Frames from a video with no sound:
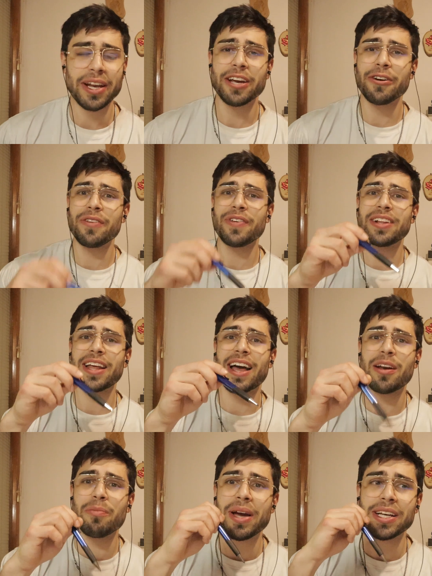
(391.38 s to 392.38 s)
But here, even the
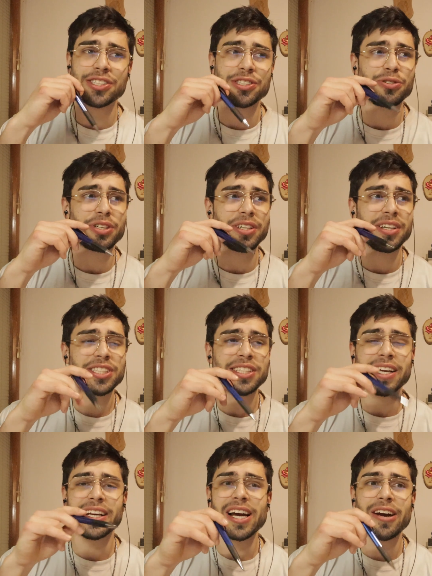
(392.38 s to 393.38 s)
animation, you can see
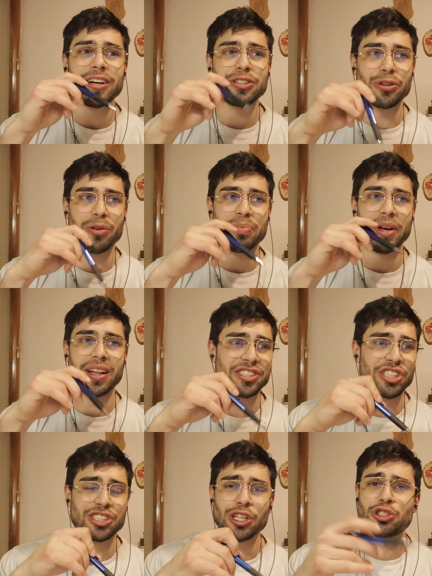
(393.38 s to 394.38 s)
the character a bit. He's
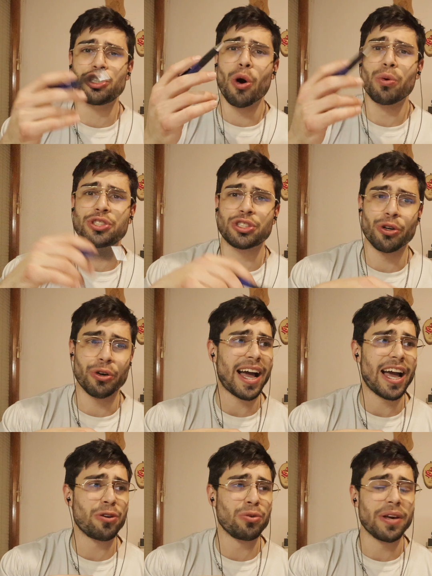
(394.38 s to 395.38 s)
just a jokester, a
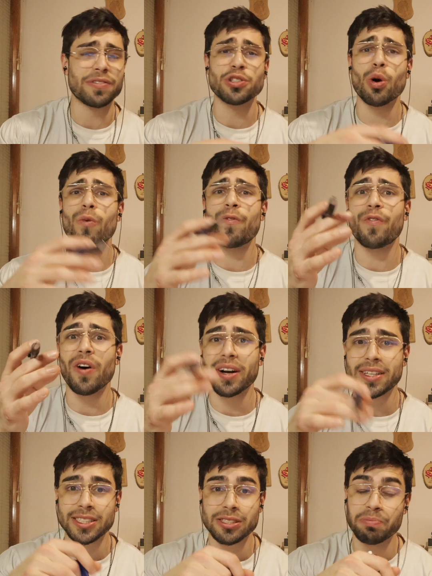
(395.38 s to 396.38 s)
guy who gives no
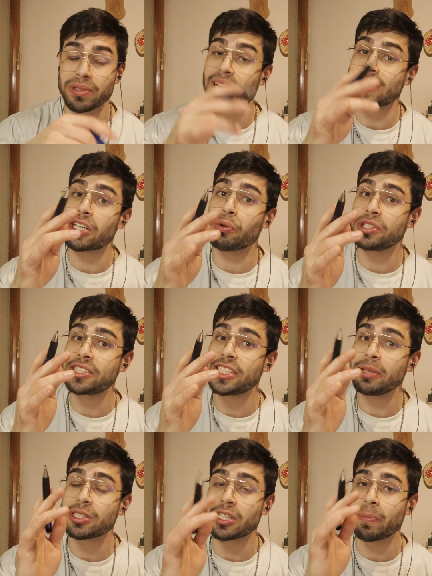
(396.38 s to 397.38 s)
fucks. But that's how it
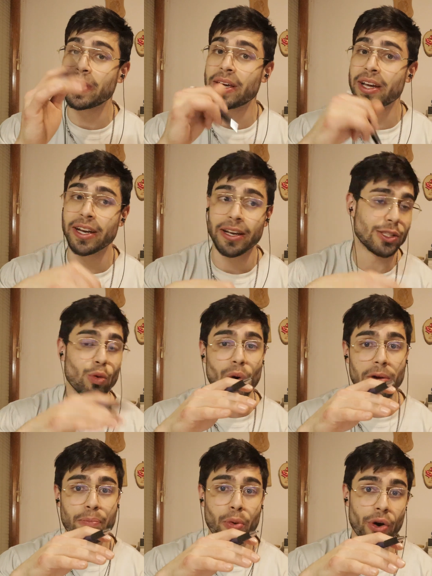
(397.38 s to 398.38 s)
seems at the beginning. Because at
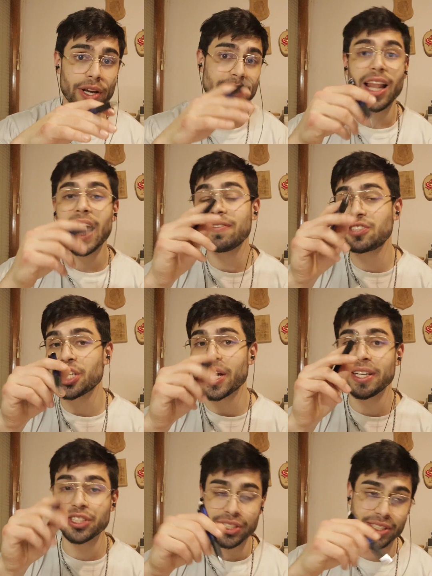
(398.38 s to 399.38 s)
one point, life
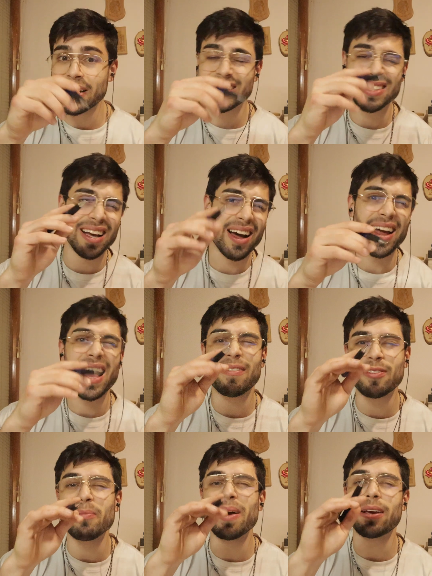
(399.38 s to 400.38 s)
changes. And he's gonna have
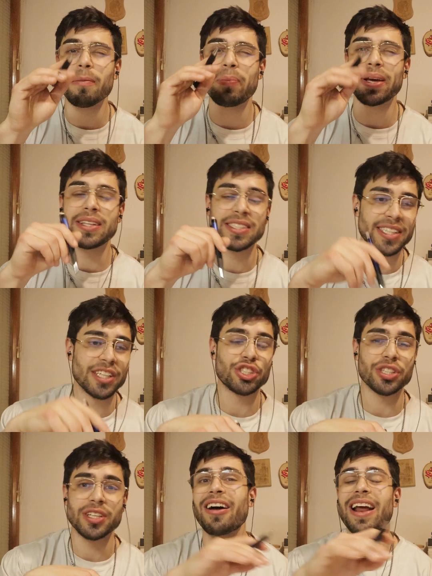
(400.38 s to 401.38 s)
to make a big
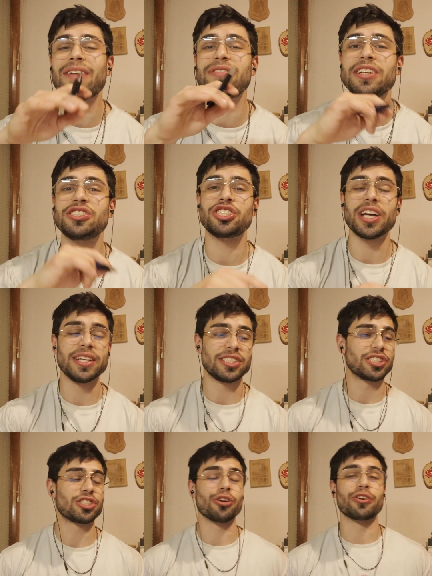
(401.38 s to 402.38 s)
decision. Gonna have to change
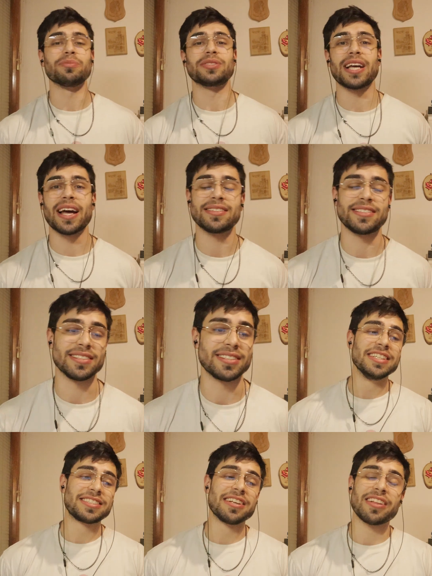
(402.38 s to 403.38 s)
his circumstances.
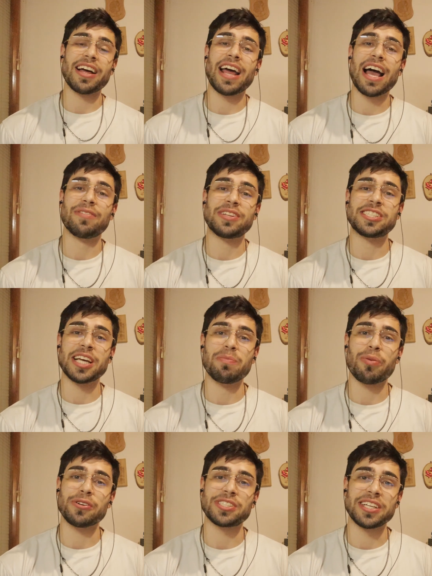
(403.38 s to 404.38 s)
He's still gonna have the same
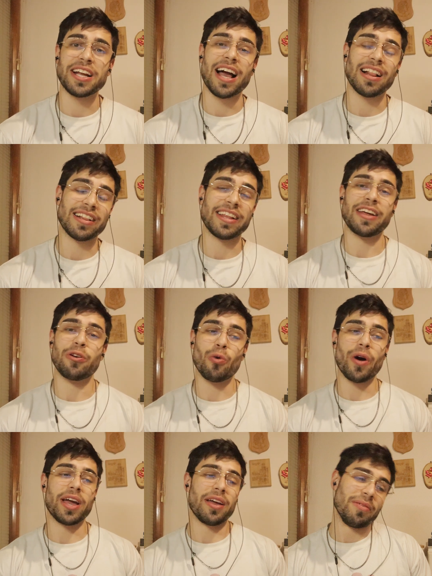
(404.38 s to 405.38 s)
personality in a
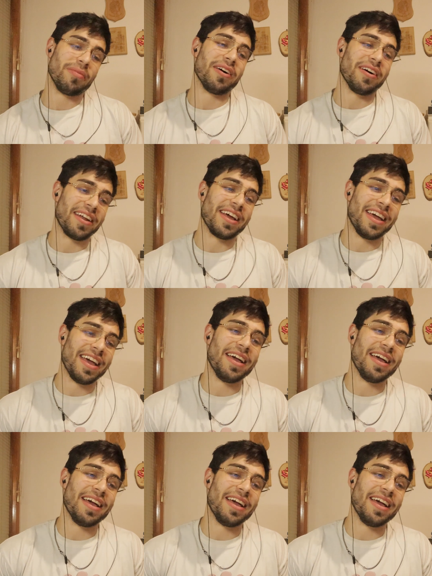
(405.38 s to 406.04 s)
way, but